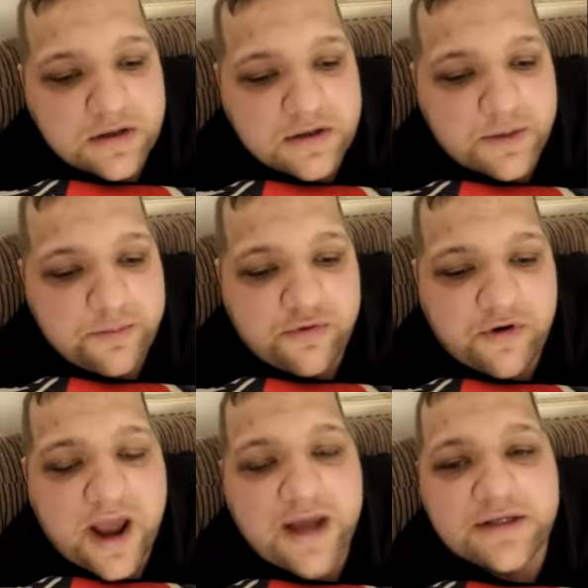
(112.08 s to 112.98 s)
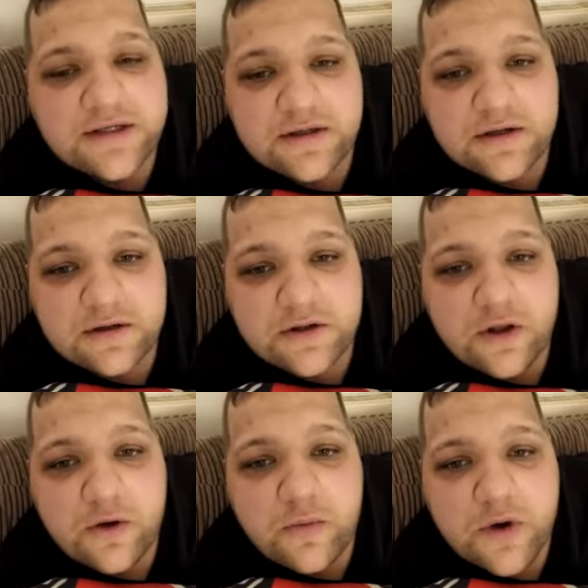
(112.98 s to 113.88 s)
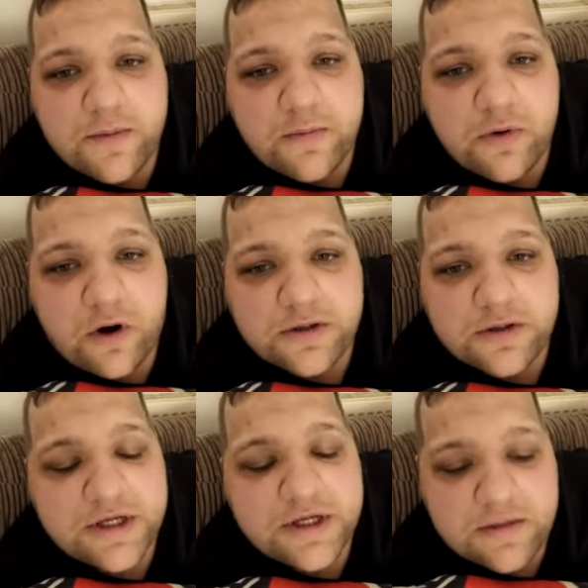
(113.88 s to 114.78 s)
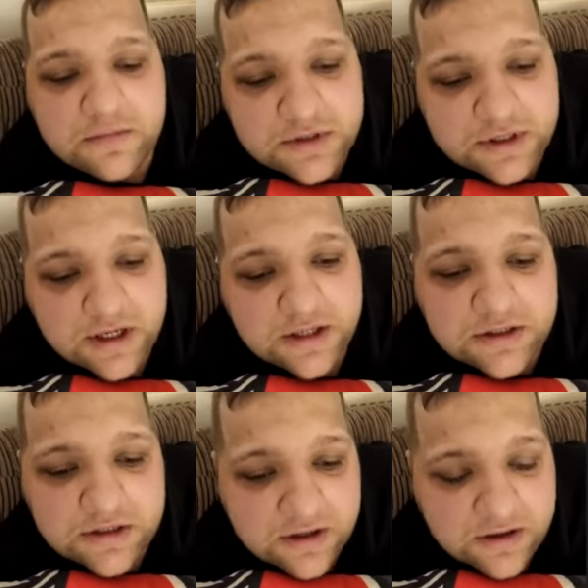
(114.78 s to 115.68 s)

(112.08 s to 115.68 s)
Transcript: The press that we put on teams is,